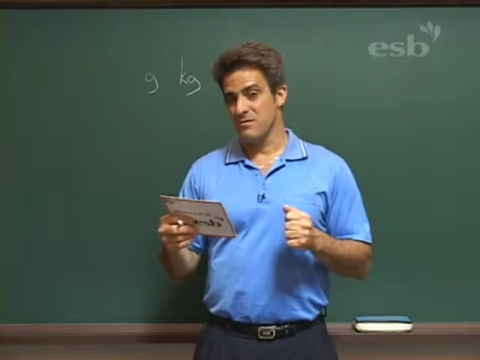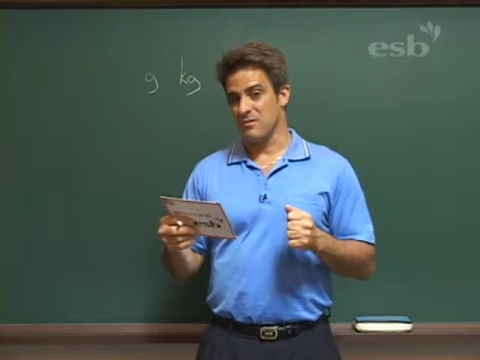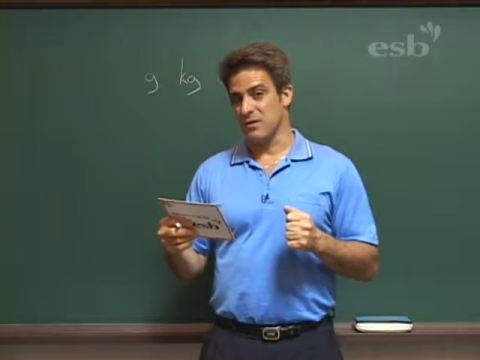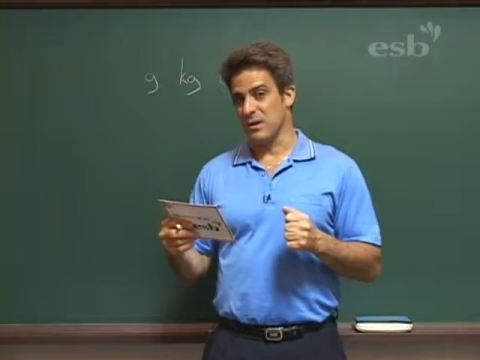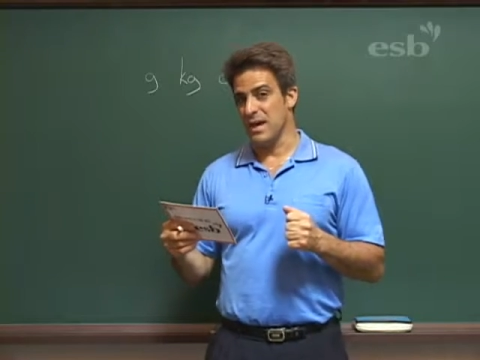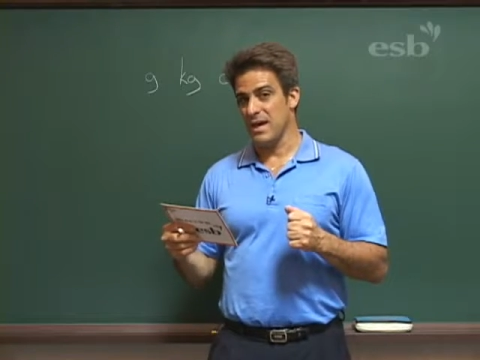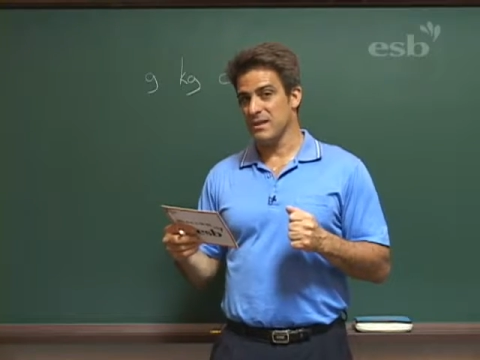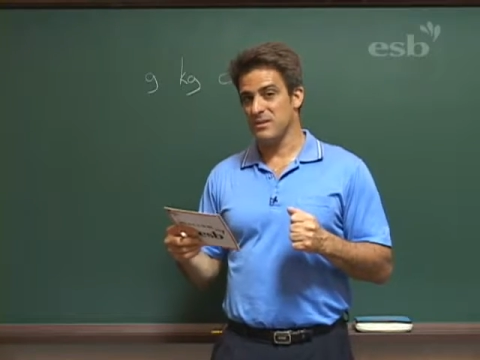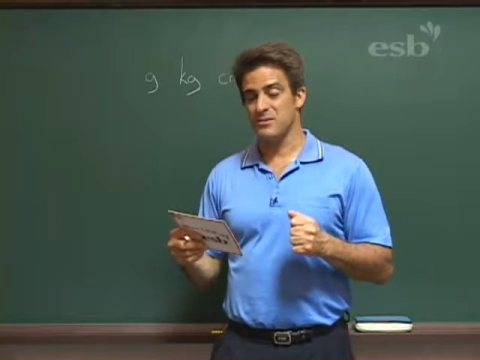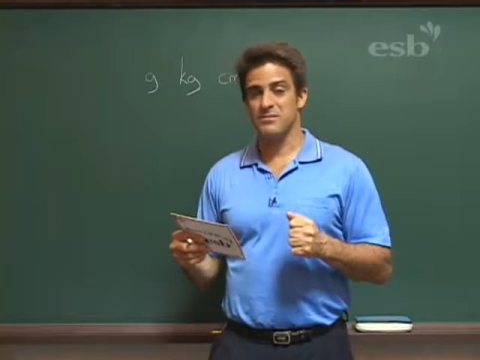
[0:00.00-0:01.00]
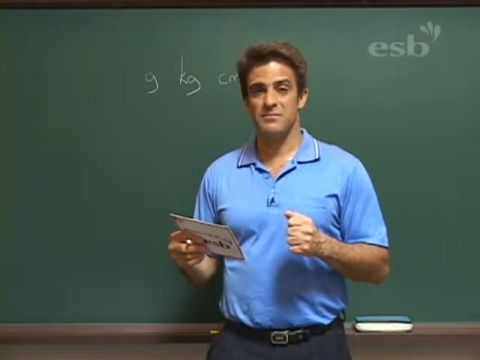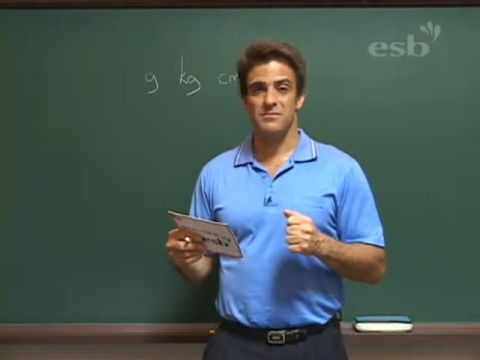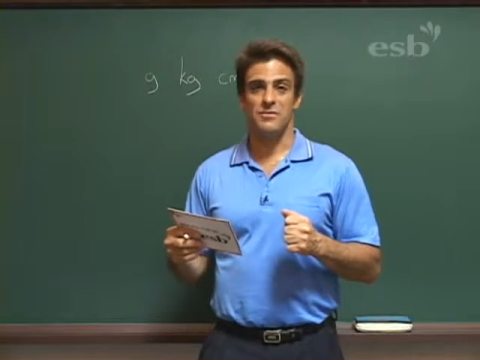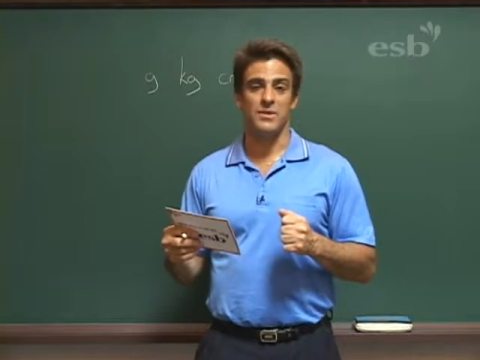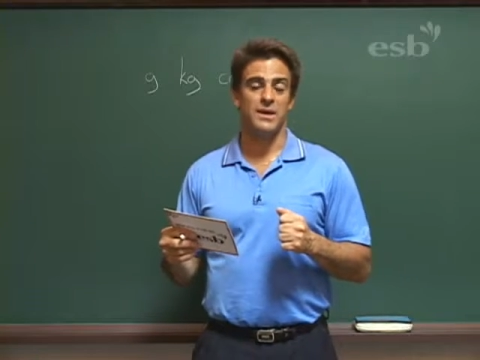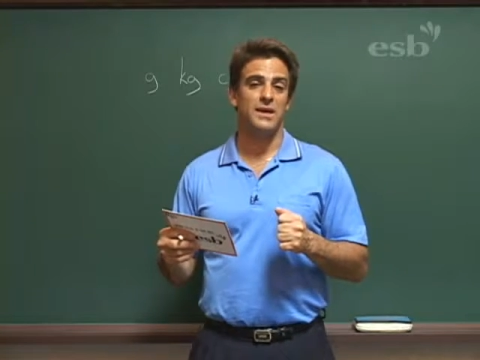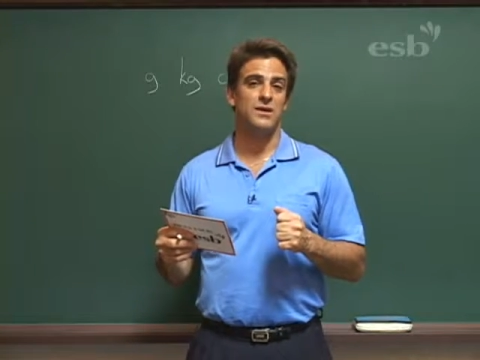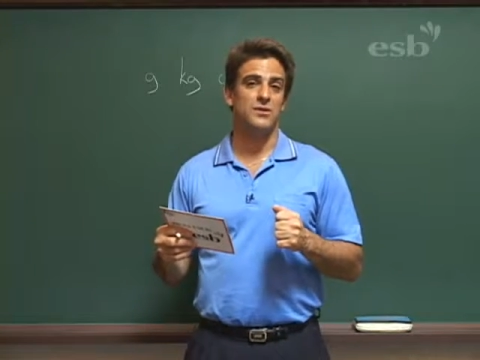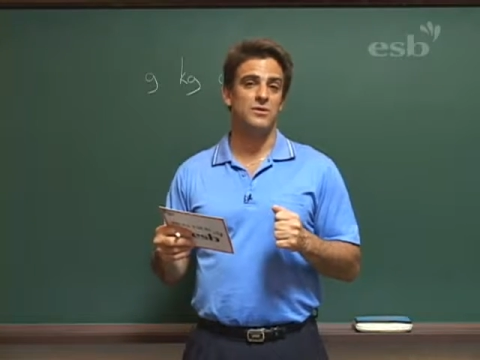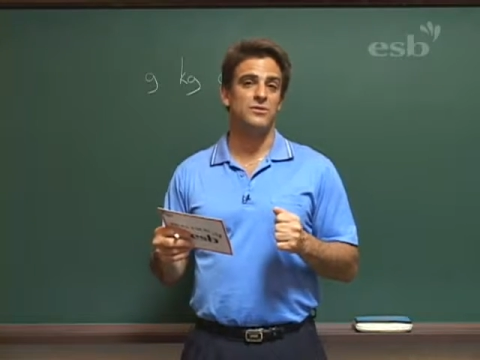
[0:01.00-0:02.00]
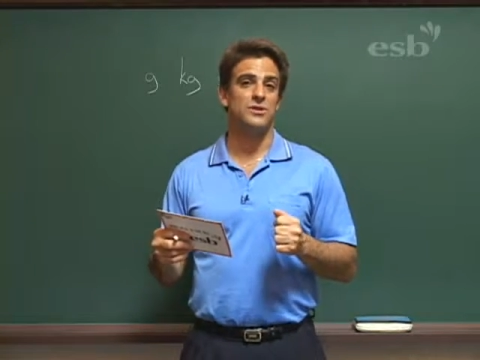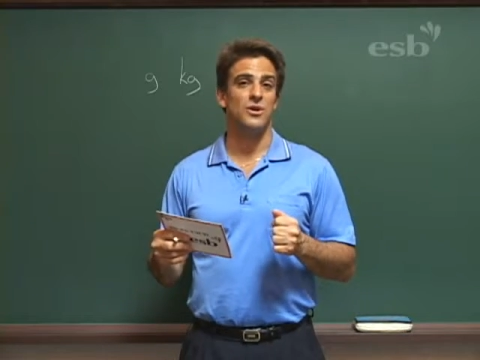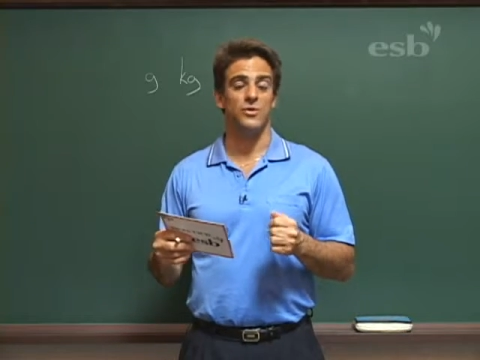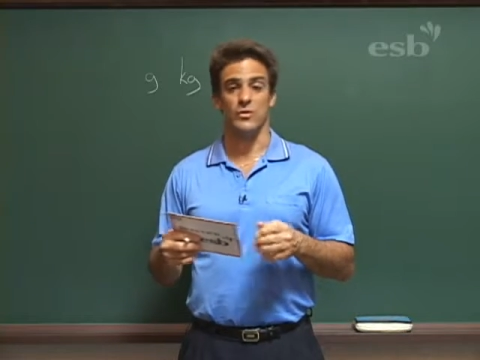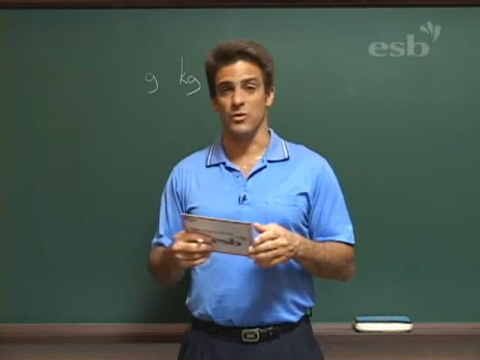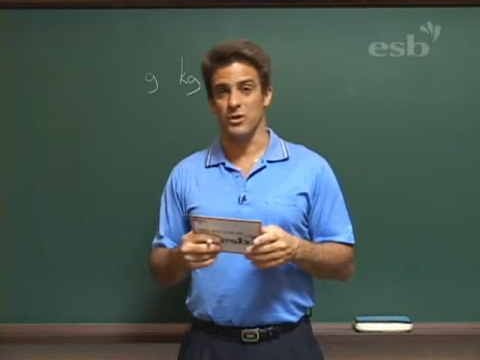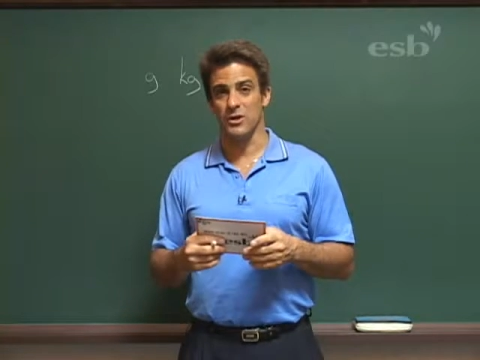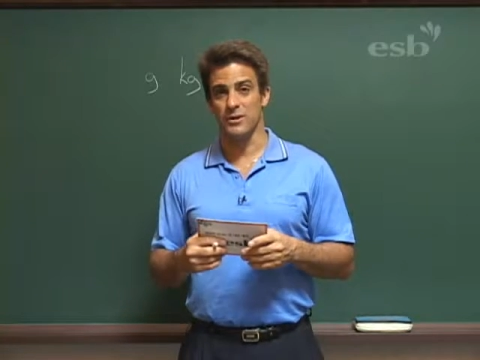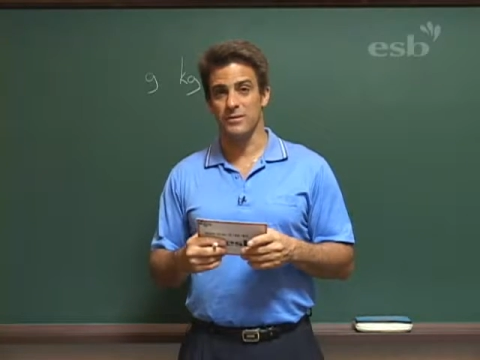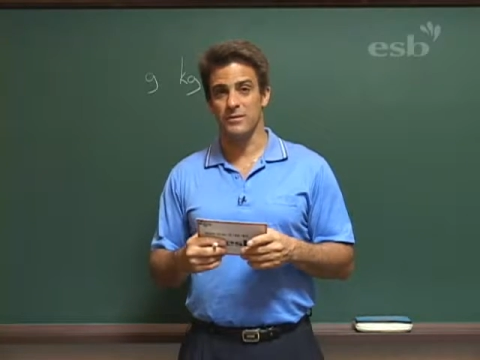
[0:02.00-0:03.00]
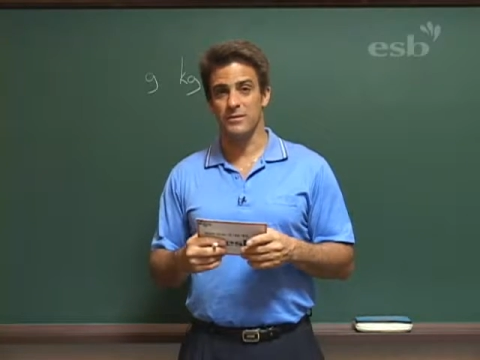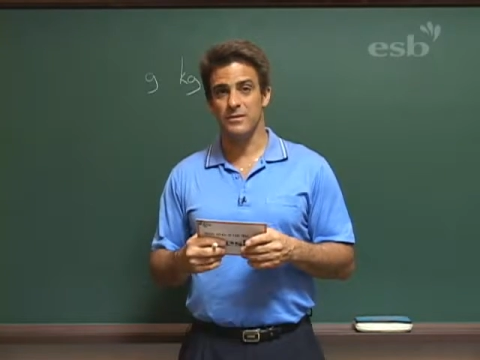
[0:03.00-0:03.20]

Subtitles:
For length, we can use a ruler.